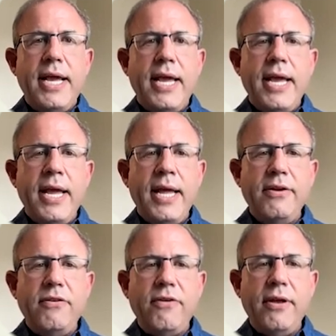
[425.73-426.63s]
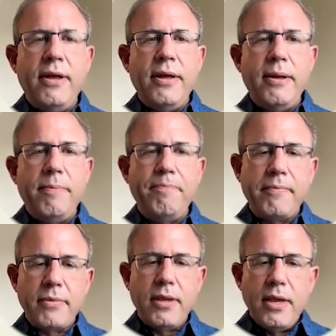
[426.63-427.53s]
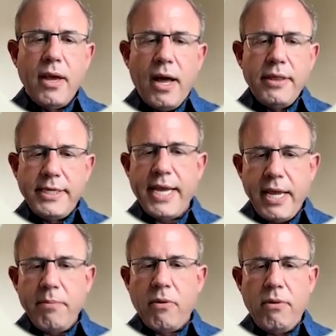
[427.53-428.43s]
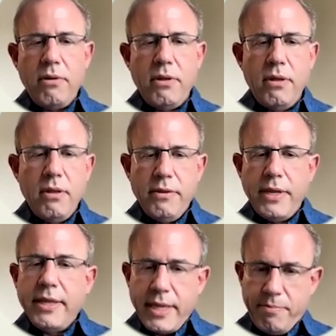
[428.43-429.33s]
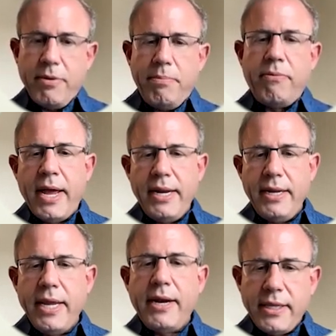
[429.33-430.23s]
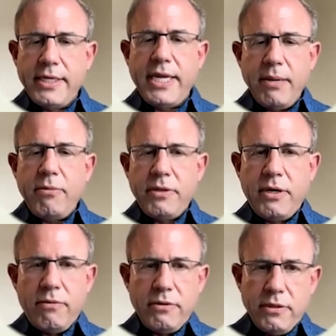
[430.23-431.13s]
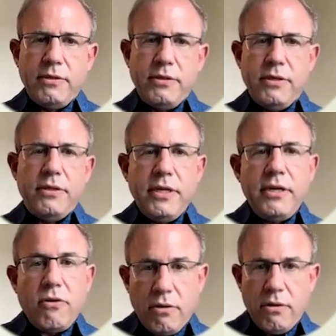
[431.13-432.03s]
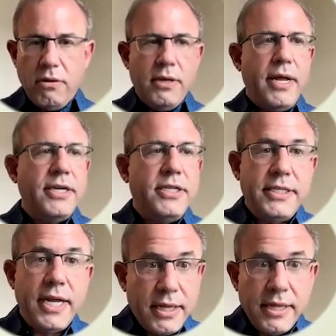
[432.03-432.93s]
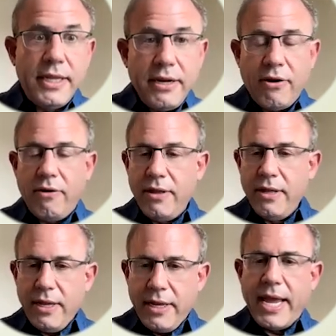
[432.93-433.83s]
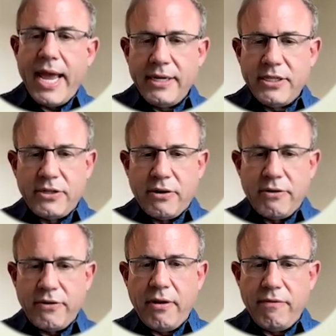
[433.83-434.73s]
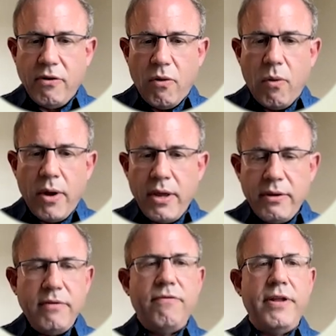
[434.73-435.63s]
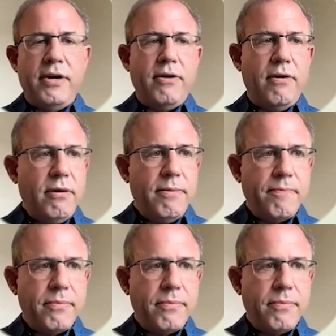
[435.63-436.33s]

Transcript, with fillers: And um, on the table, they, they put bread, and on the table there were little, I should say, little canisters of oil and vinegar.